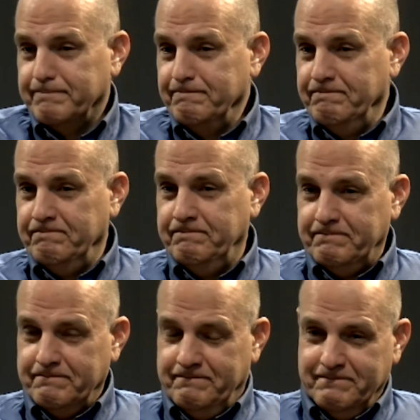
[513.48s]

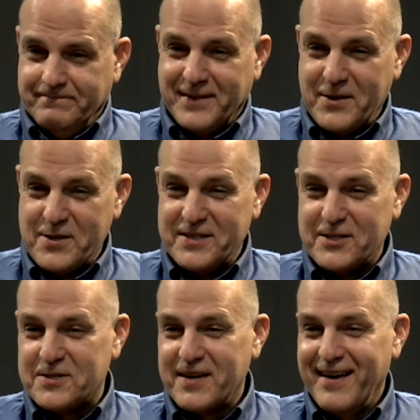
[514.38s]
this
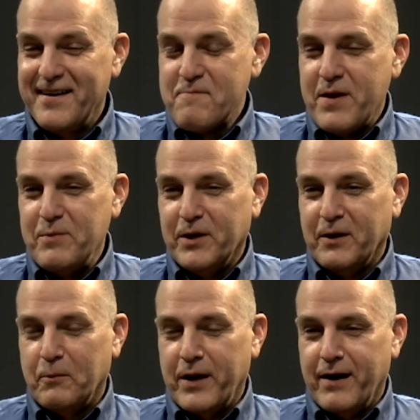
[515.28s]
is maybe a little,
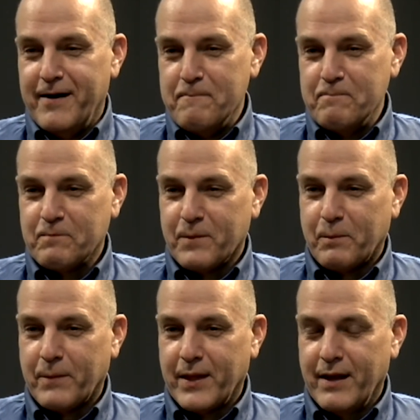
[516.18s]
but um,
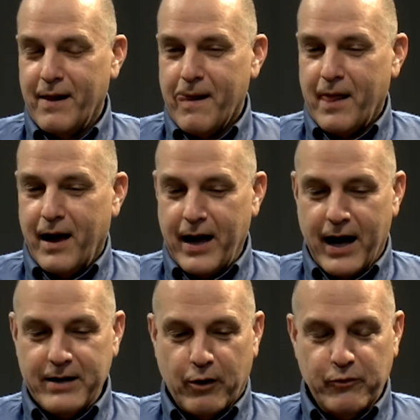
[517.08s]
I, I,
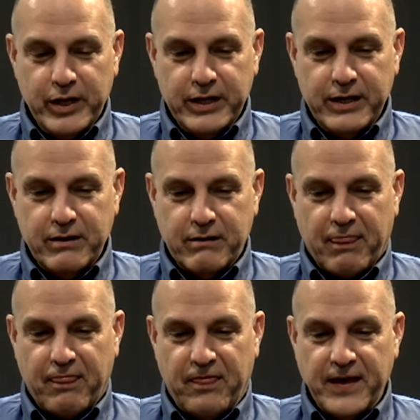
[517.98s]
really didn't
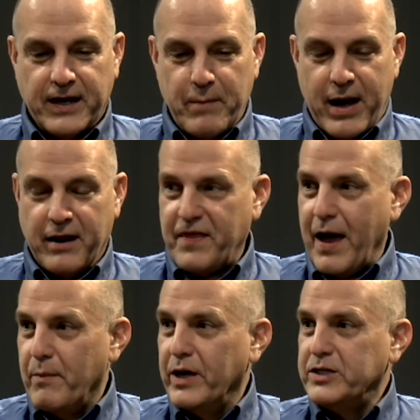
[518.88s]
think about it that
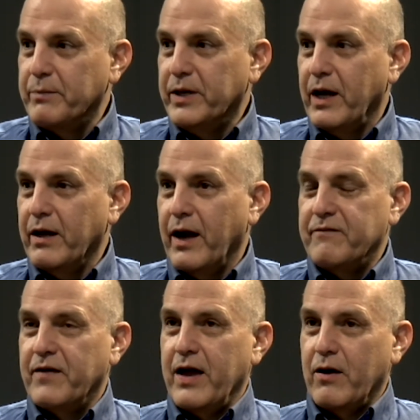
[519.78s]
much. I mean, I, I,
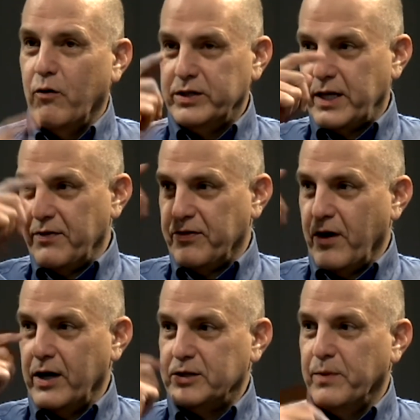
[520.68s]
I always had
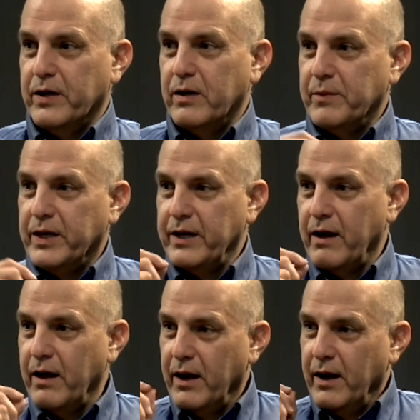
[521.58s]
thoughts, but I mean, uh,
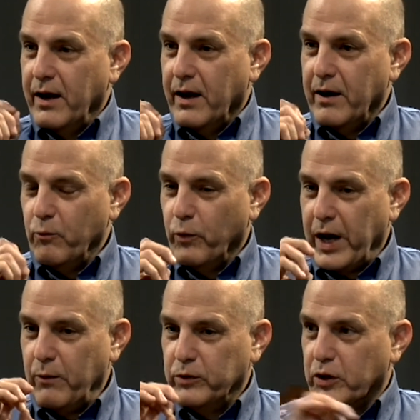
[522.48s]
when I
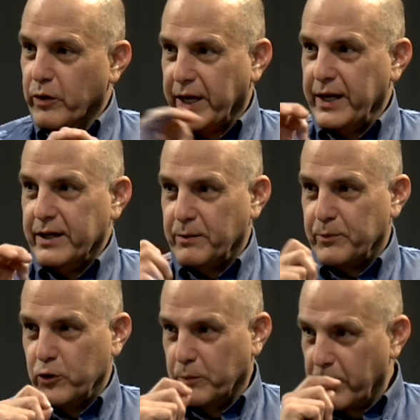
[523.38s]
was going getting into
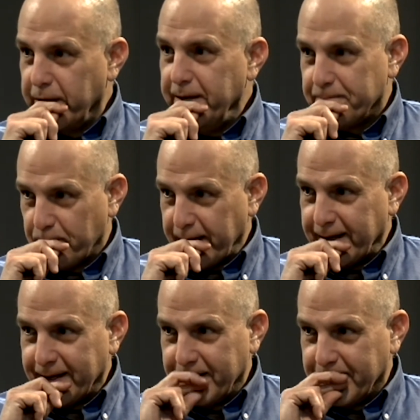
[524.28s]
puberty,
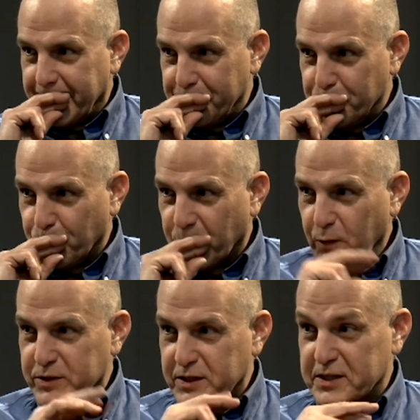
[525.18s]
and um, there
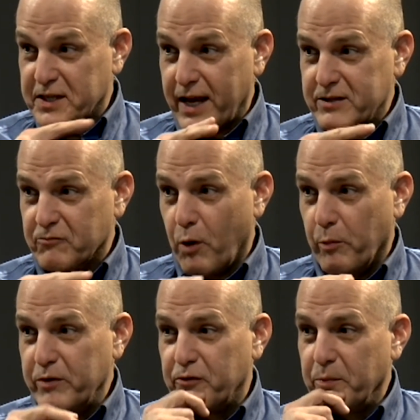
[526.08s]
was a decisive
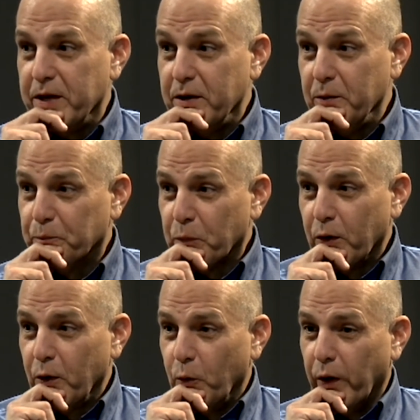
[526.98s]
moment for me
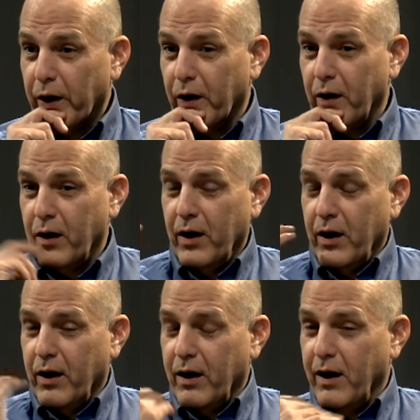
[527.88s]
where
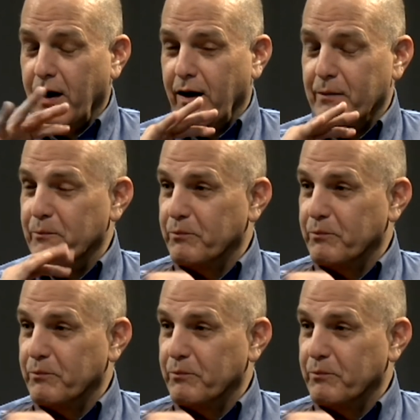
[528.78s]
um,